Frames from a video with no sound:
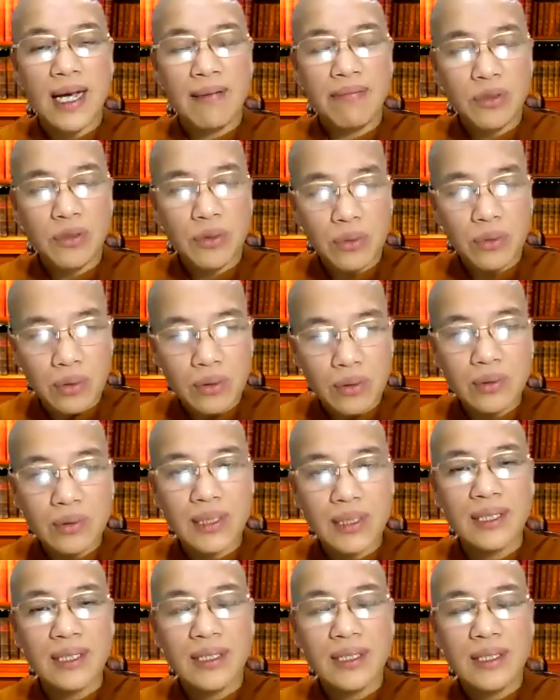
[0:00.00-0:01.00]
have to
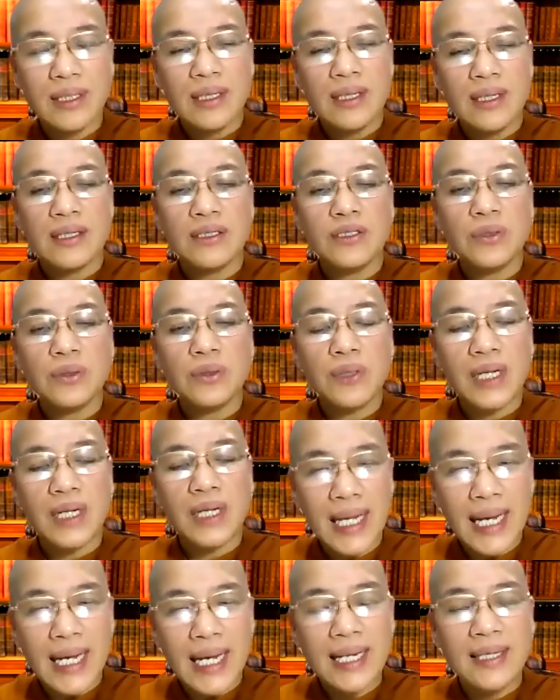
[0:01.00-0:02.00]
cook, to
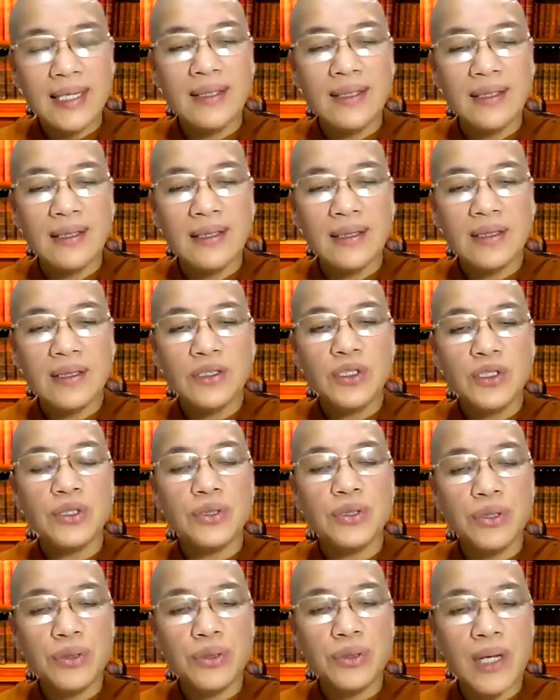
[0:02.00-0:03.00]
clean,
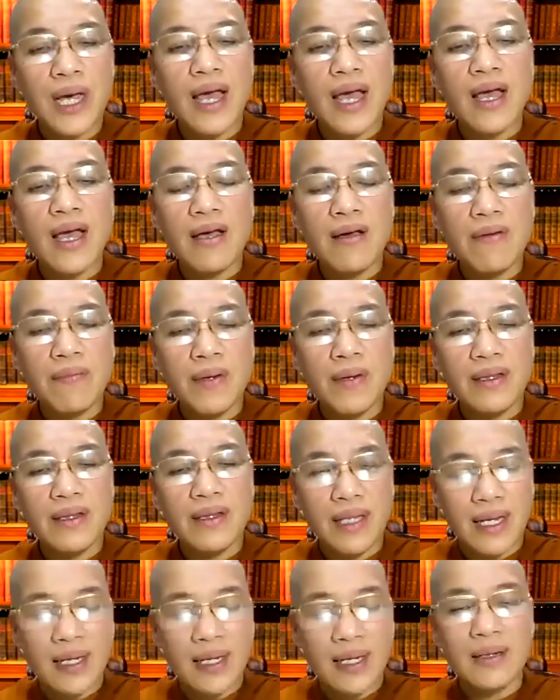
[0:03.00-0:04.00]
to do
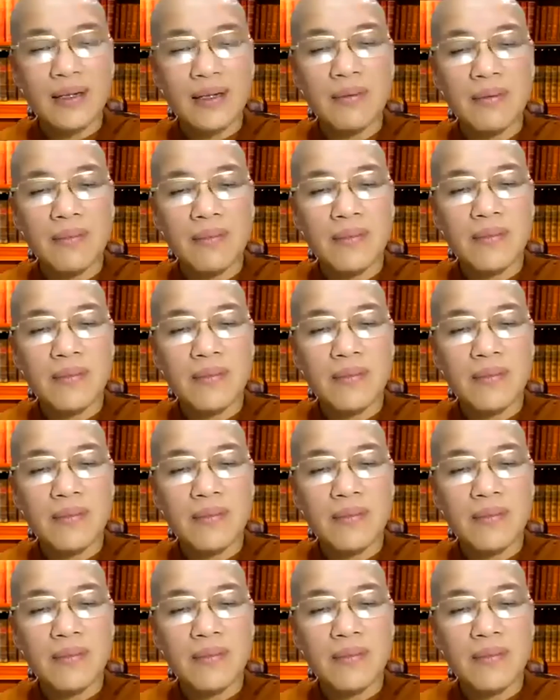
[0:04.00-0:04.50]
everything